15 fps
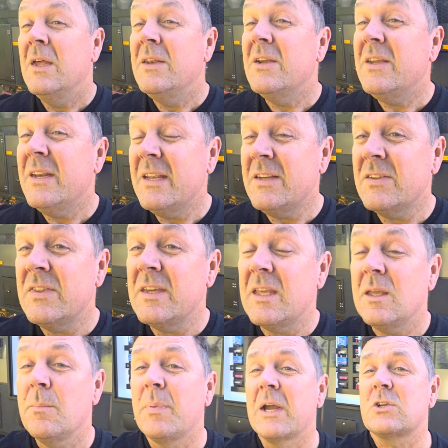Now, you need to think of
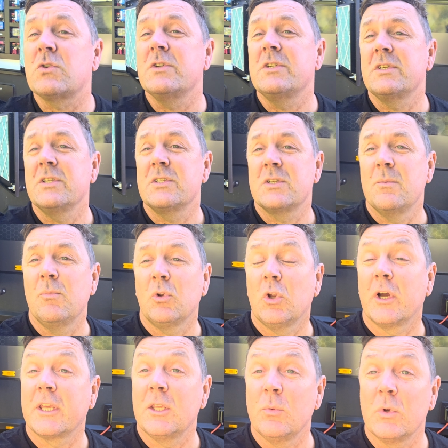your battery system
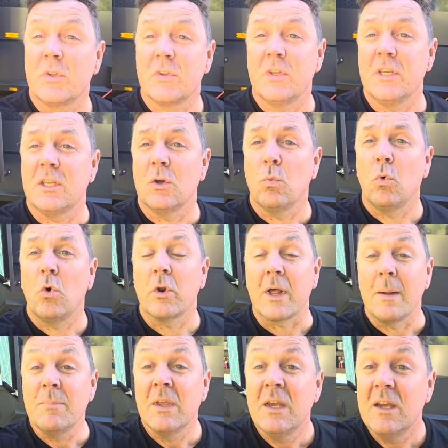like you would think your
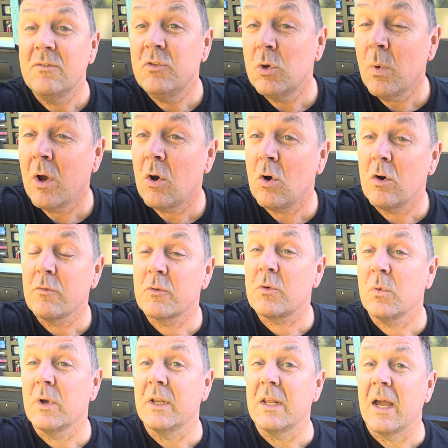water. If you are
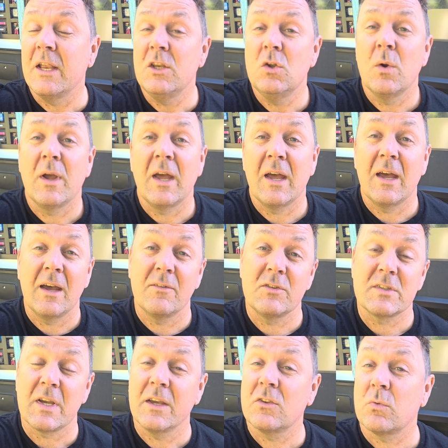off-grid and you have,
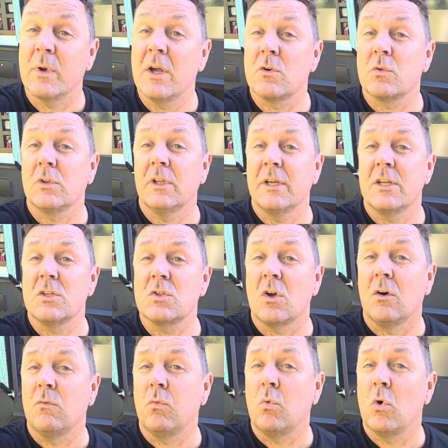say, 300 litres
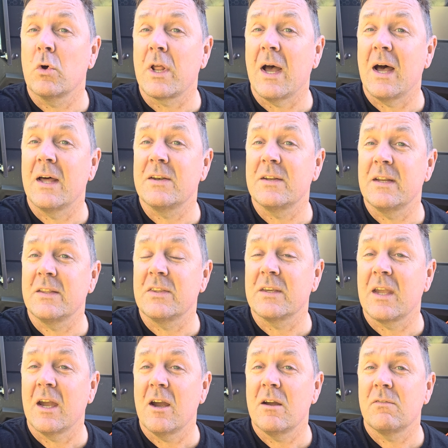of water underneath the
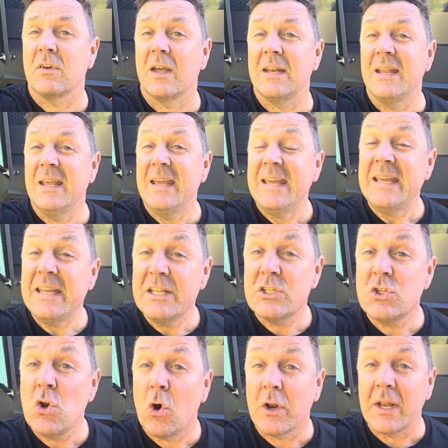caravan,
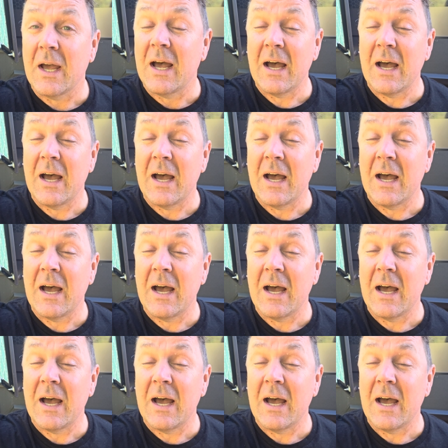it's not